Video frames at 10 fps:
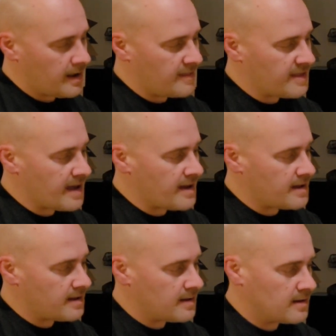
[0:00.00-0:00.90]
And that
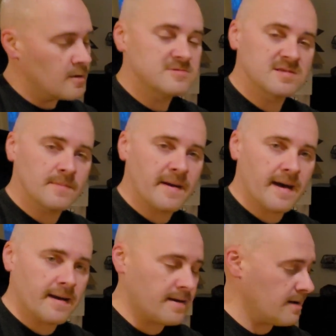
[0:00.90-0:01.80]
goes in the
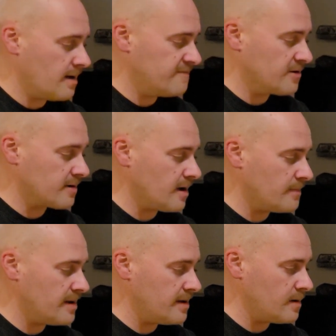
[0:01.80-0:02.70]
back of your
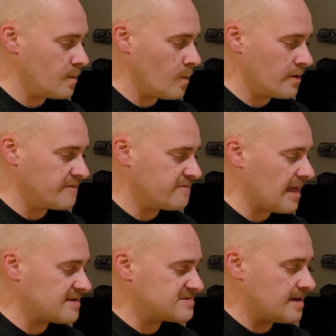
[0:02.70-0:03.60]
cubby or your
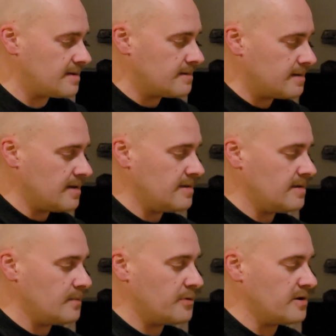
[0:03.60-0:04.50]
flat set. And
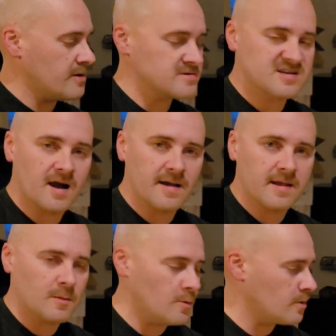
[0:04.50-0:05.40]
then you put your
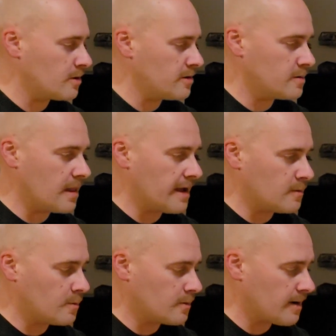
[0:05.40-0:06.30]
skunky lure, your
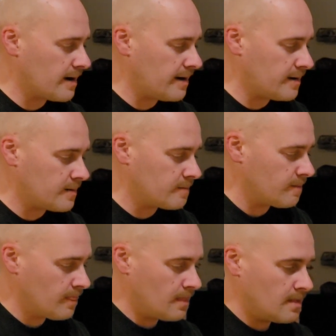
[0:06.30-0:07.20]
gland lure right here.
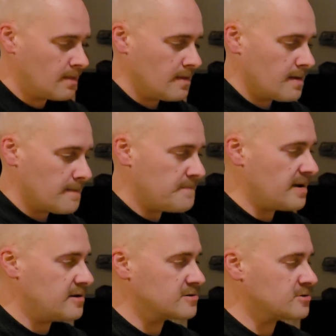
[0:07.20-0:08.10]

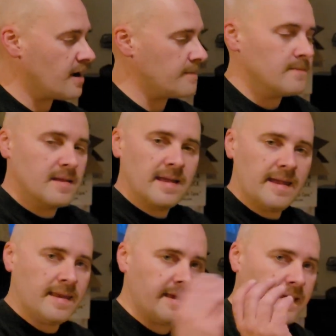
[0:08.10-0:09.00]
Bed your trap.
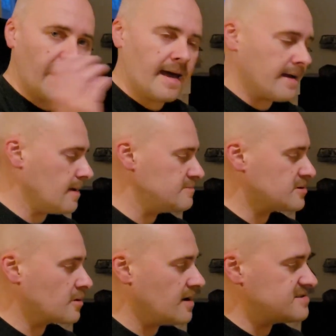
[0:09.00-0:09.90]
Any cat comes
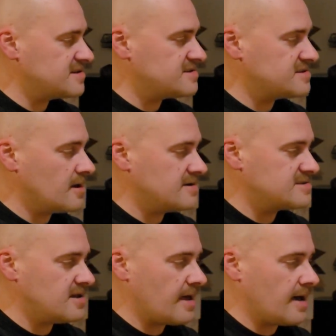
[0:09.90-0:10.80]
across this is going to
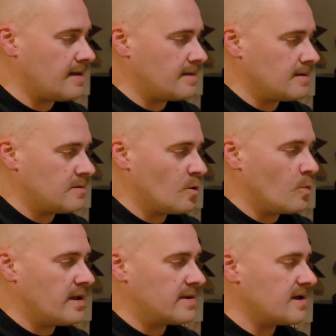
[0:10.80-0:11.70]
see that. The
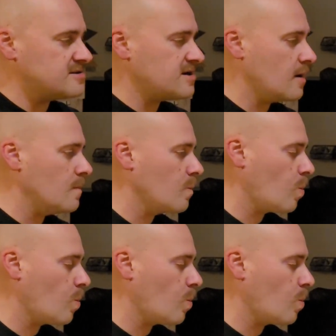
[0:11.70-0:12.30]
wind catch out.